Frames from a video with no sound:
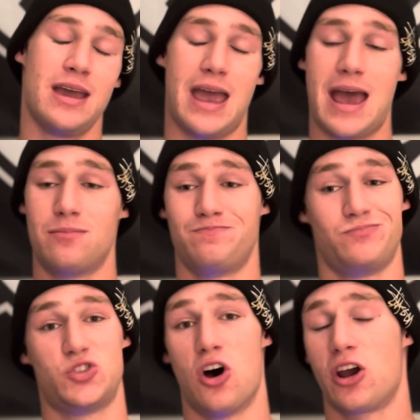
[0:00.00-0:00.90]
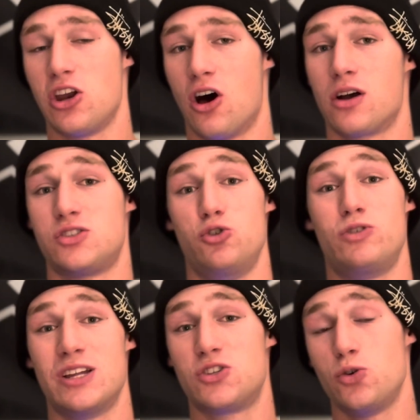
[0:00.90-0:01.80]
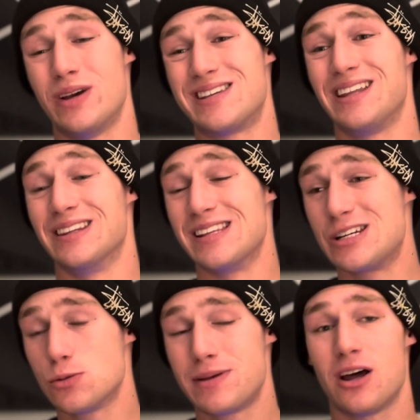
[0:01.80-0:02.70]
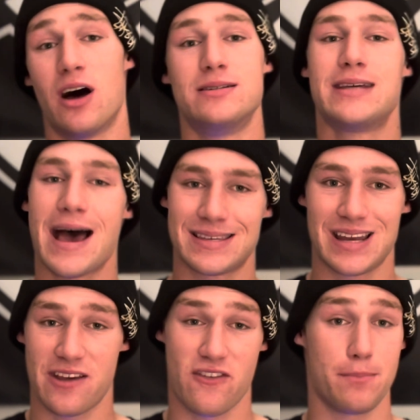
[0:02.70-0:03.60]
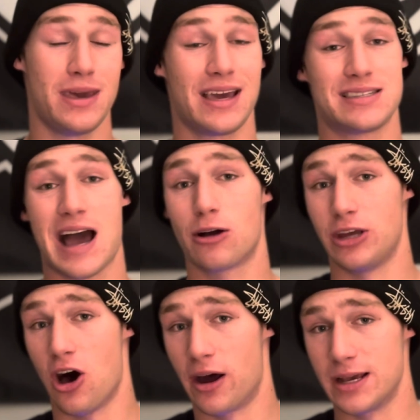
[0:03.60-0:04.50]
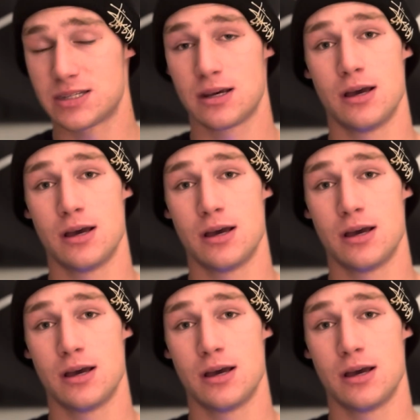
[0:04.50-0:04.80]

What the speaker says: And Song Yadong's jiu-jitsu is a little bit untested, if I'm being entirely honest,